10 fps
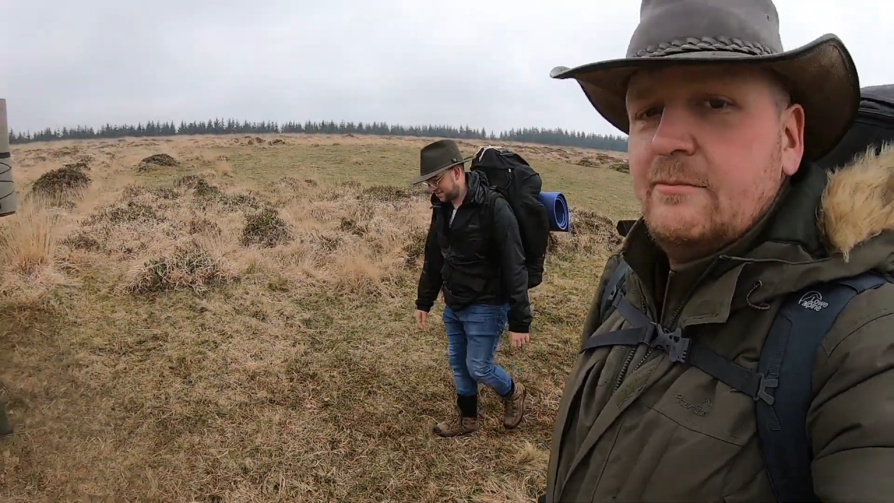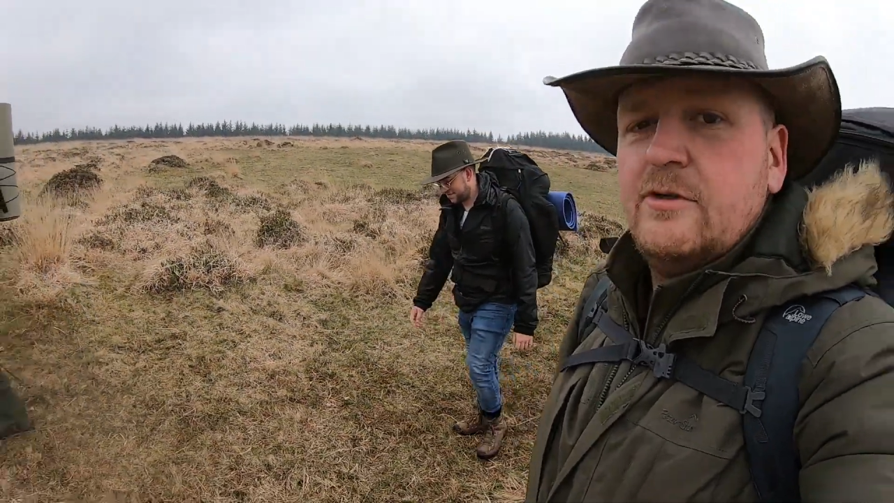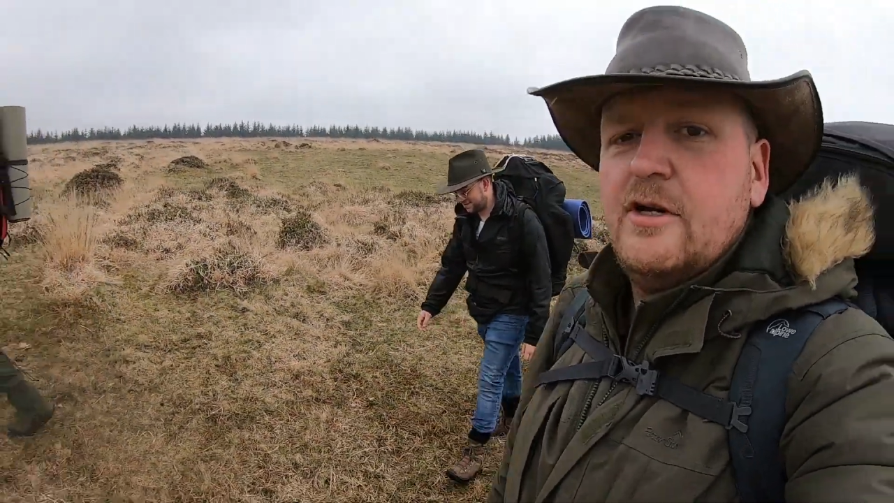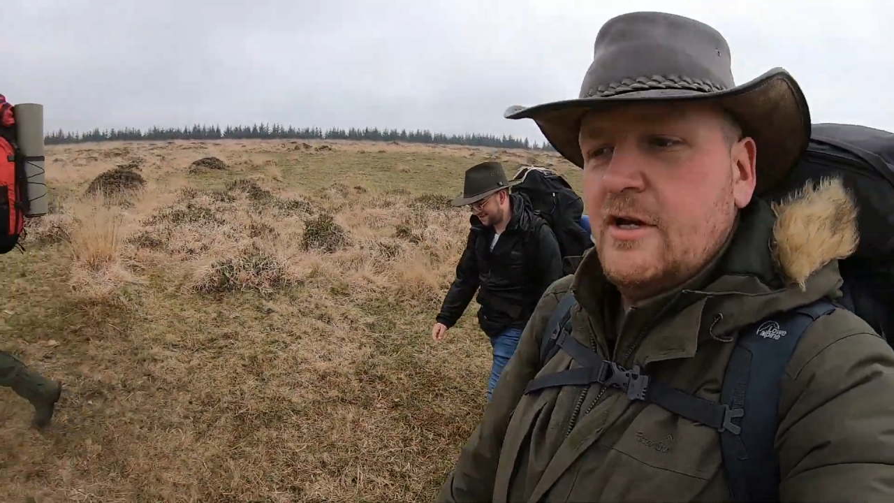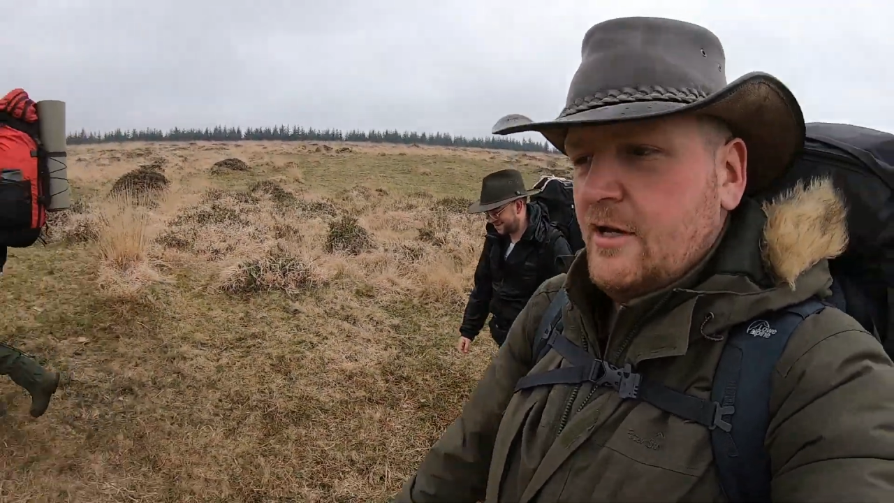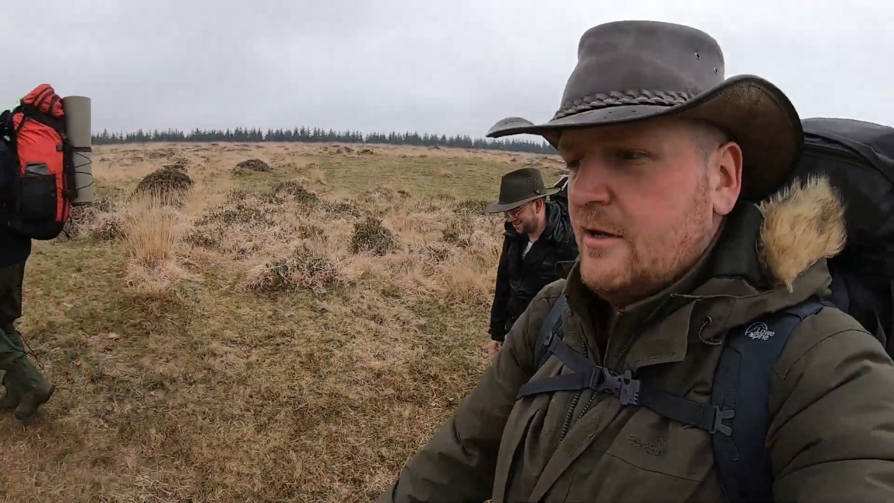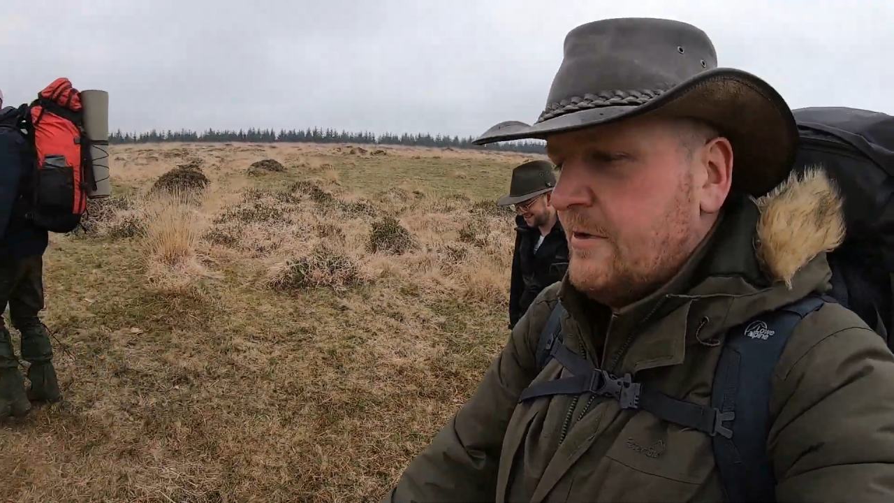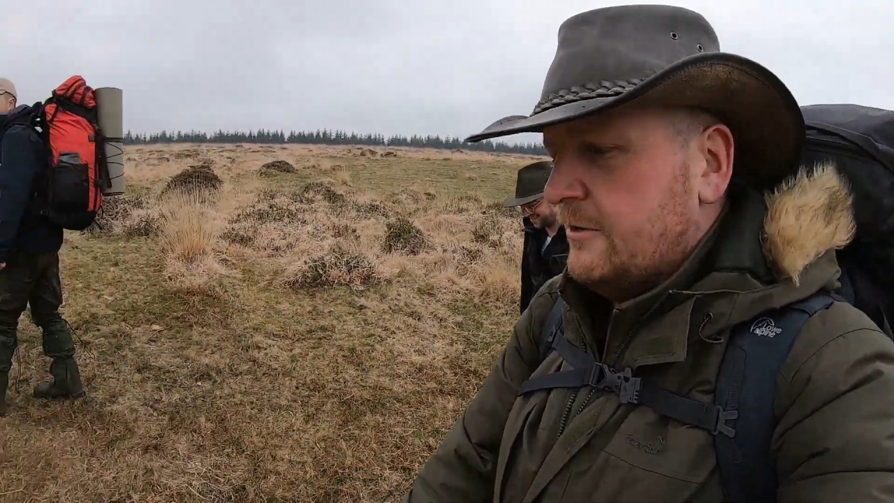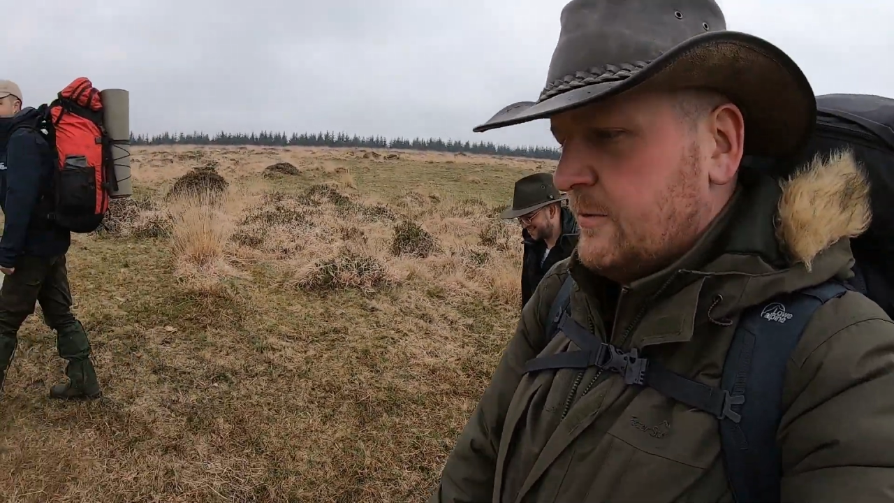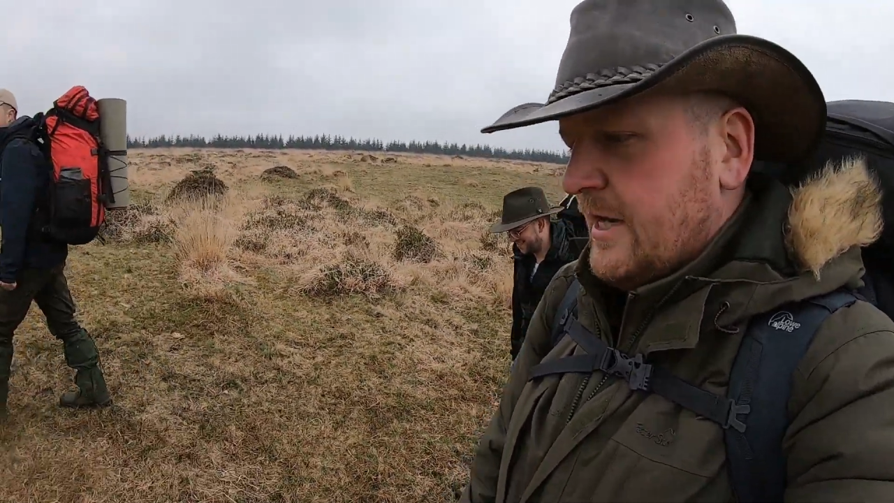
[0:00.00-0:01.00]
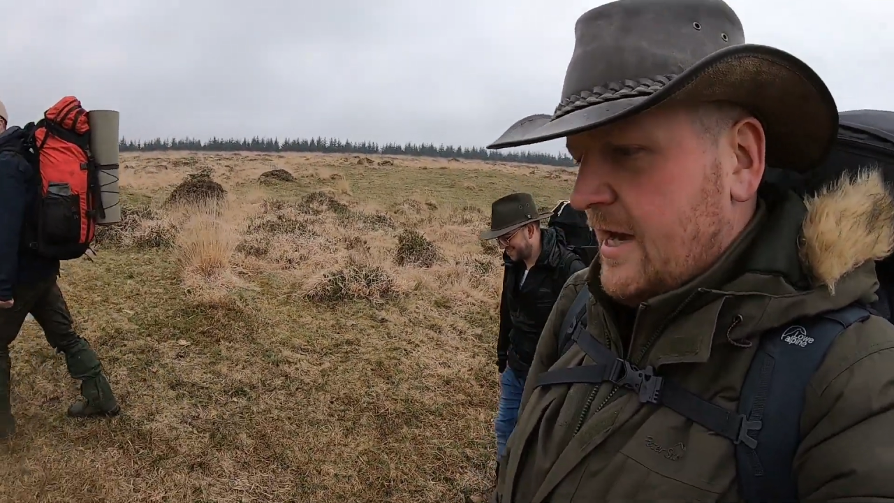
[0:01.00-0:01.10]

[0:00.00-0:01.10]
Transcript: him best we